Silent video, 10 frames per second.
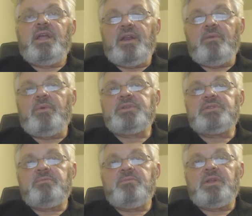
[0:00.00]
and I
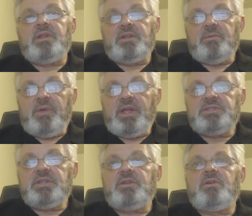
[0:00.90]
must admit, on the
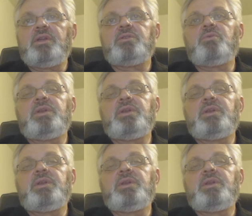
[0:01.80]
basic you get